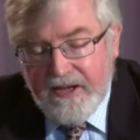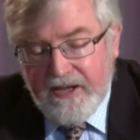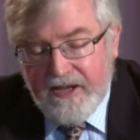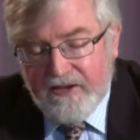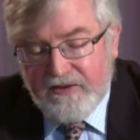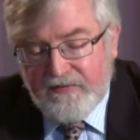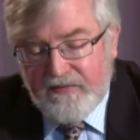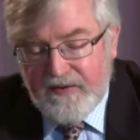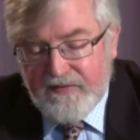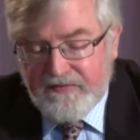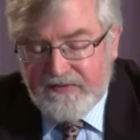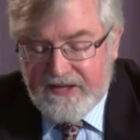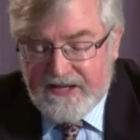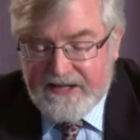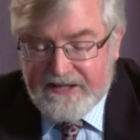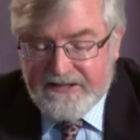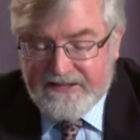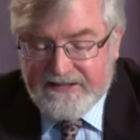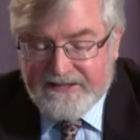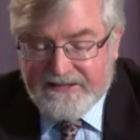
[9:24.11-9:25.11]
is
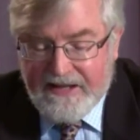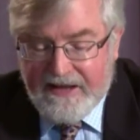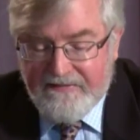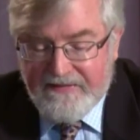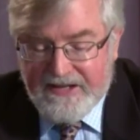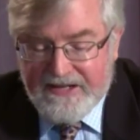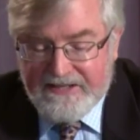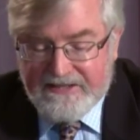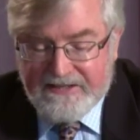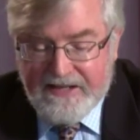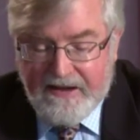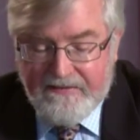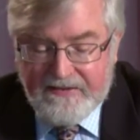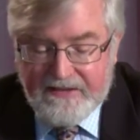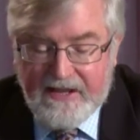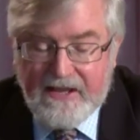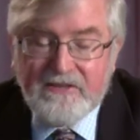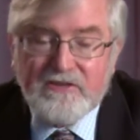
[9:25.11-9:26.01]
1577.